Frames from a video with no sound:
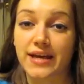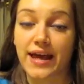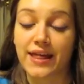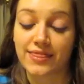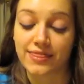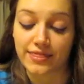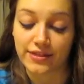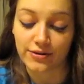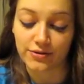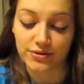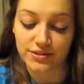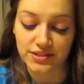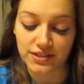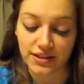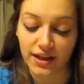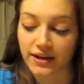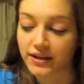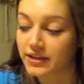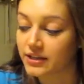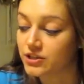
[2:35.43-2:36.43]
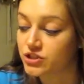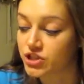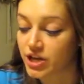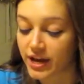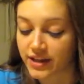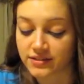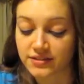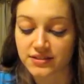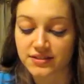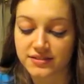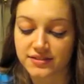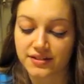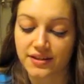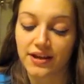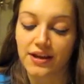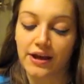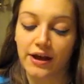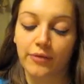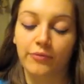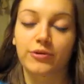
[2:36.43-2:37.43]
And those lucky gents
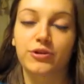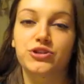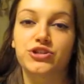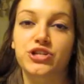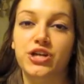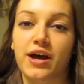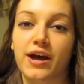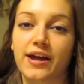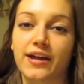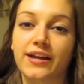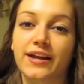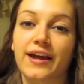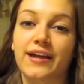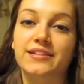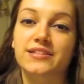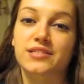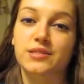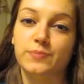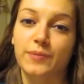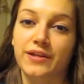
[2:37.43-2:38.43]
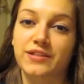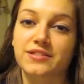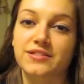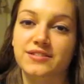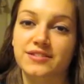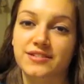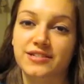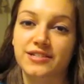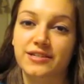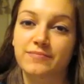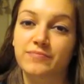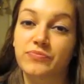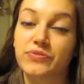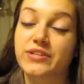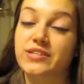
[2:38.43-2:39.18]
were Judd and Spencer.